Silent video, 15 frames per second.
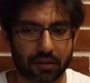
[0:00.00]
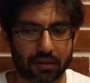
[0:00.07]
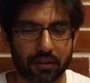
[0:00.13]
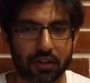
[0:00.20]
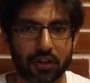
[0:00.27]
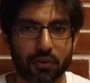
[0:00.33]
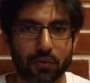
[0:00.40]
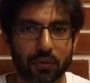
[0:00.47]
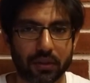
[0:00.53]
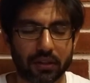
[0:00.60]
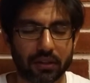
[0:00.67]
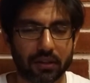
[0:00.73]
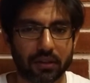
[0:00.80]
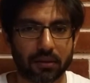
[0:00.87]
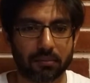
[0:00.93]
new in
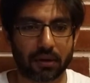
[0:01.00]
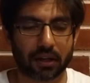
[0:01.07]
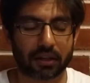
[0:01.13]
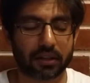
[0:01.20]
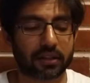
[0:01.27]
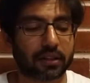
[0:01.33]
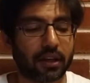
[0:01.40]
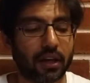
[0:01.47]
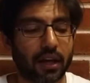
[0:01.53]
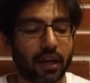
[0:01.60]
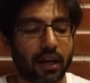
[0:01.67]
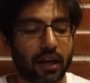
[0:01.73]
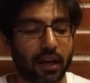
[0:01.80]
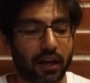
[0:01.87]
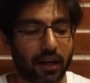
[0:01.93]
the market,
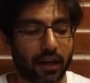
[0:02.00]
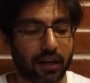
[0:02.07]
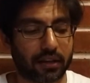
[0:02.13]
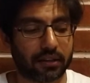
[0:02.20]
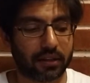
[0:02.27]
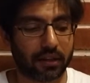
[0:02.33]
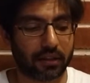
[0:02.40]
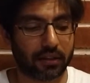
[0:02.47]
and